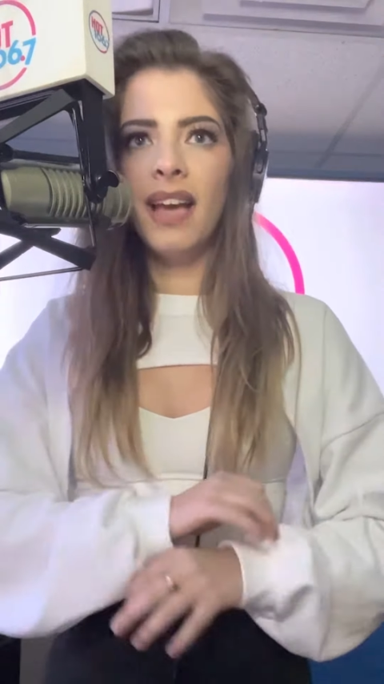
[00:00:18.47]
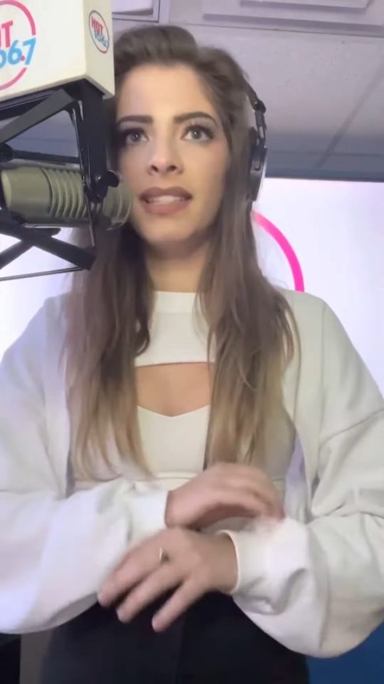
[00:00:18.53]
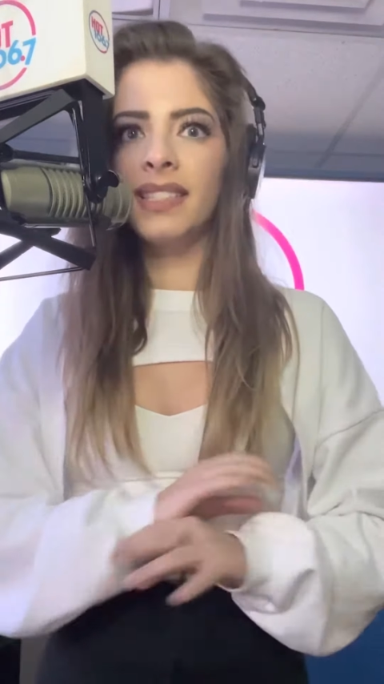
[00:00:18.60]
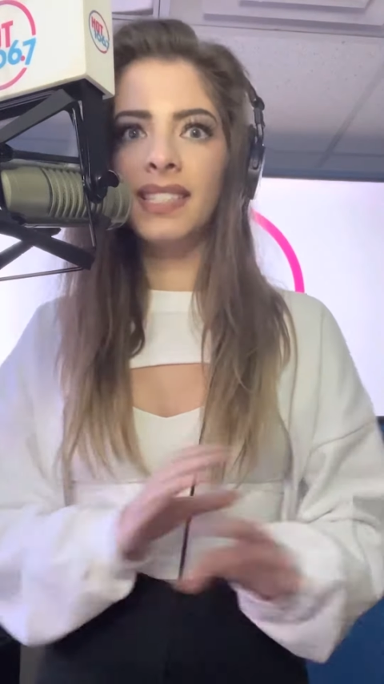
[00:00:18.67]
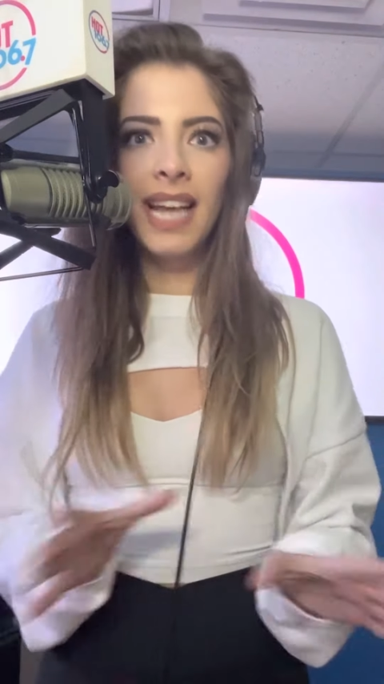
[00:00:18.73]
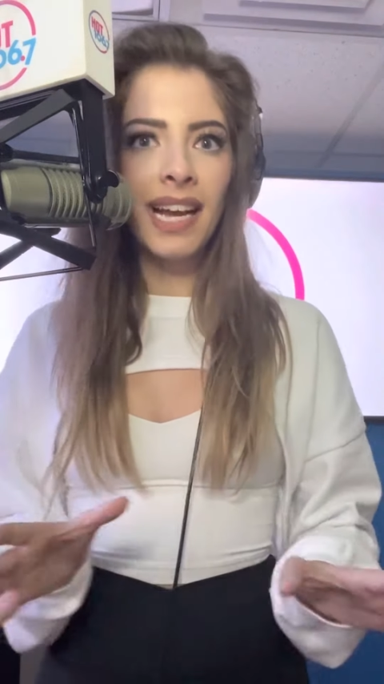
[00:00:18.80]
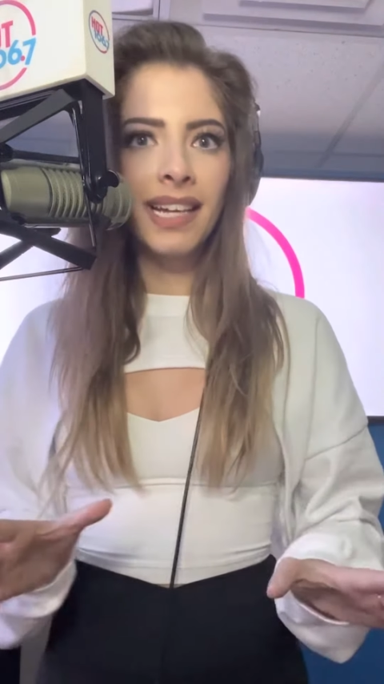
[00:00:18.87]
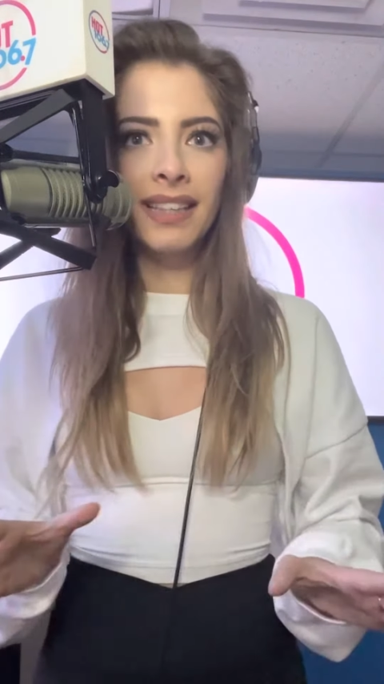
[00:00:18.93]

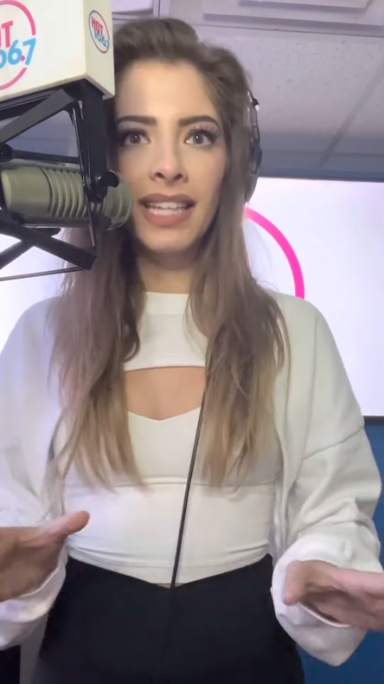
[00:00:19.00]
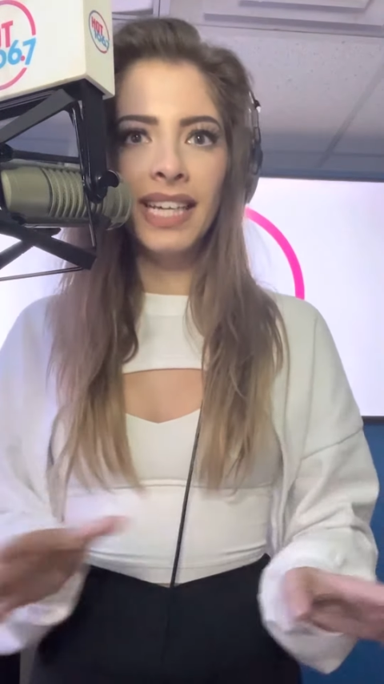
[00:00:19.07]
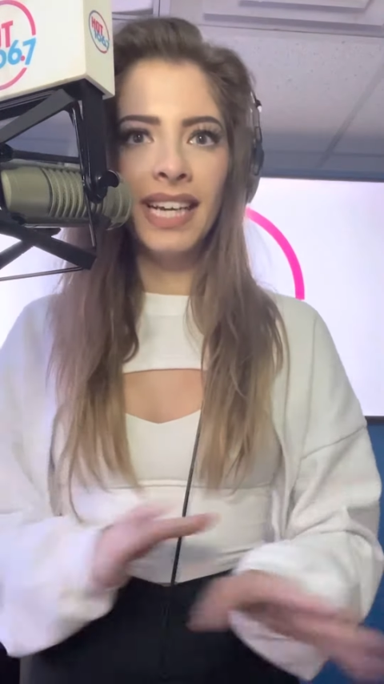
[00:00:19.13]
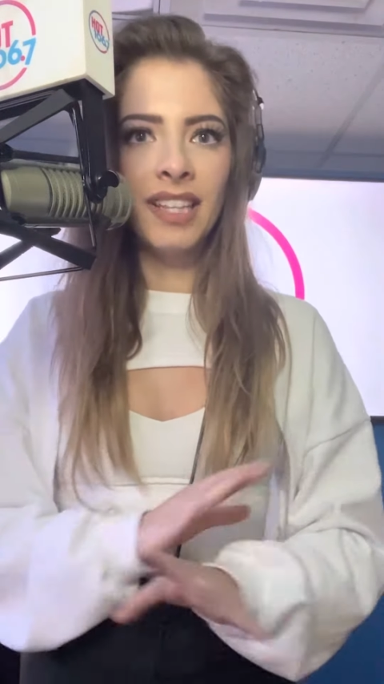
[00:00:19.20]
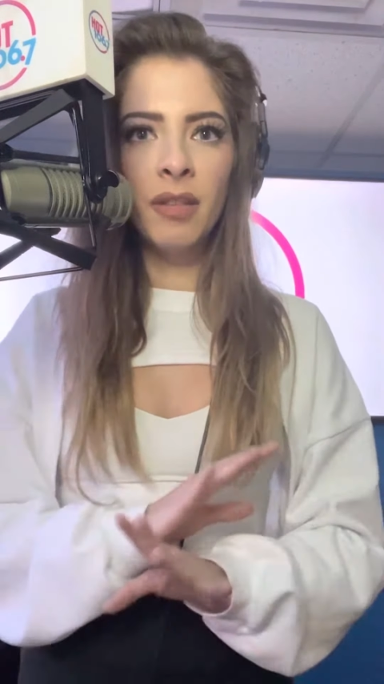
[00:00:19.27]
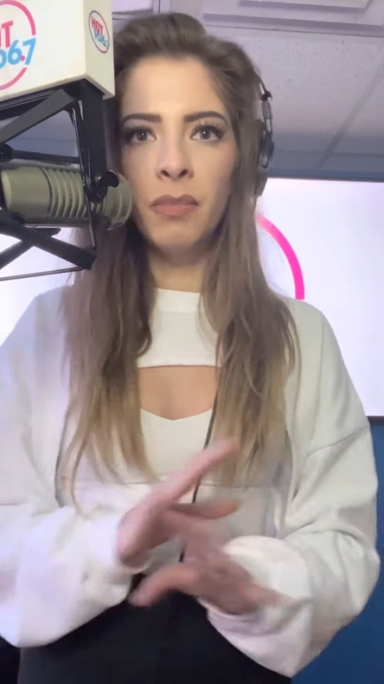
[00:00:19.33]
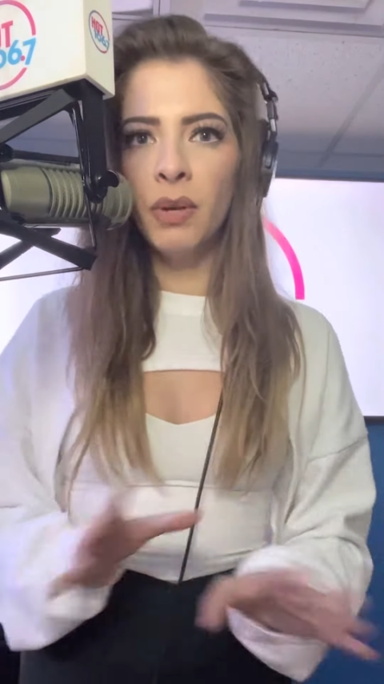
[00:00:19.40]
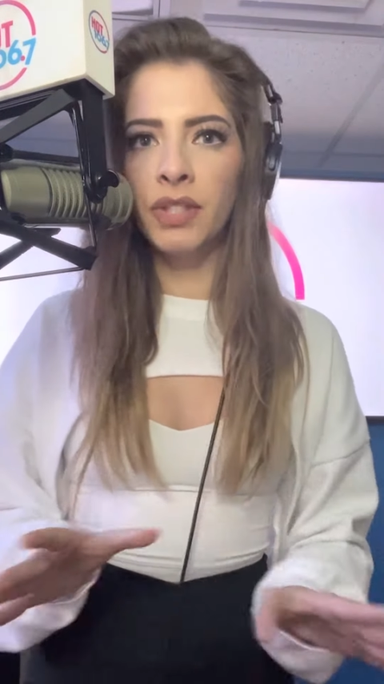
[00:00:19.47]
Secondly, in the
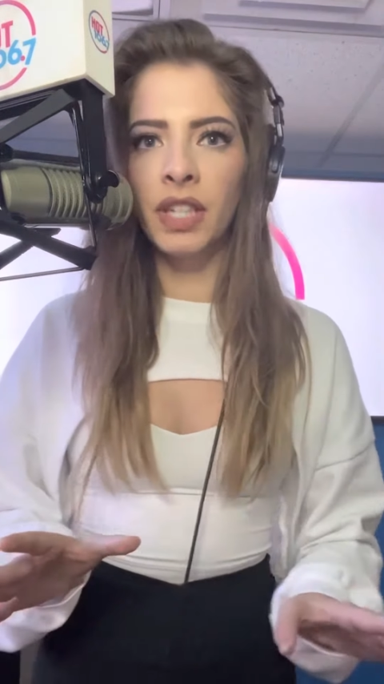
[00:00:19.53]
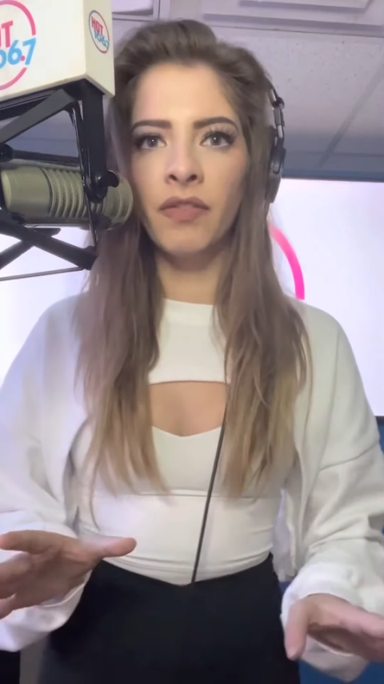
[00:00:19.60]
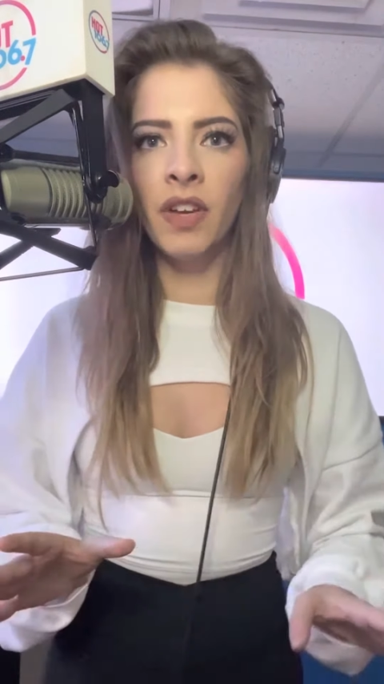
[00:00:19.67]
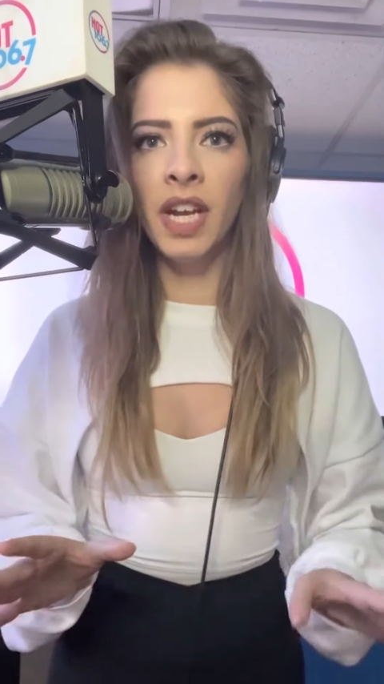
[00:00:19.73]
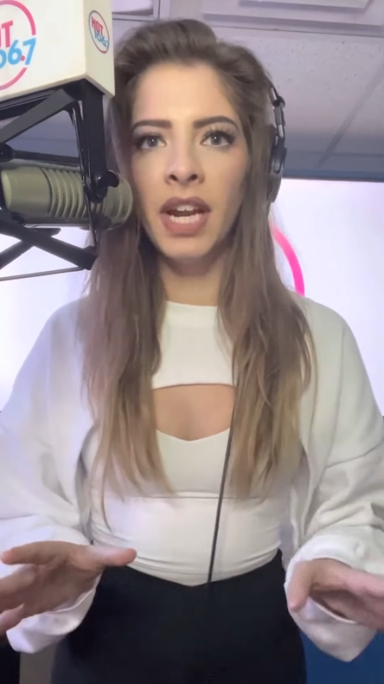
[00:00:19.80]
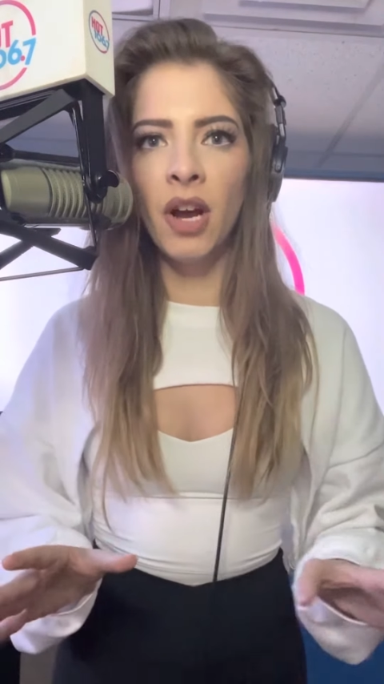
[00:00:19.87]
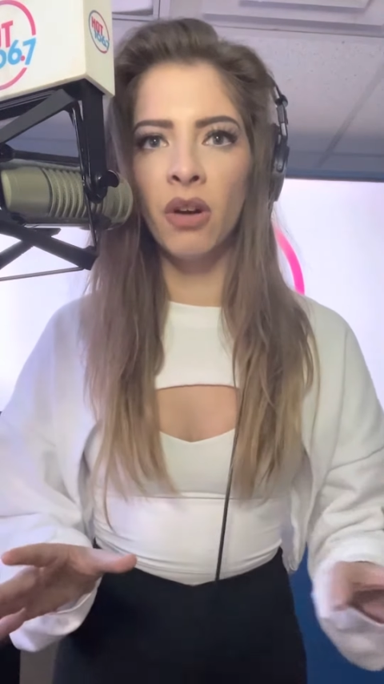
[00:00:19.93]
music video,